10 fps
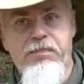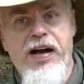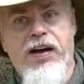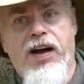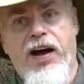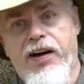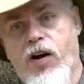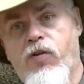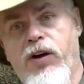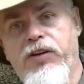bank line
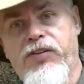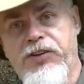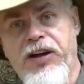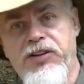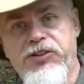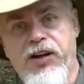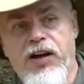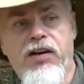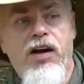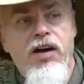already to the tent stake,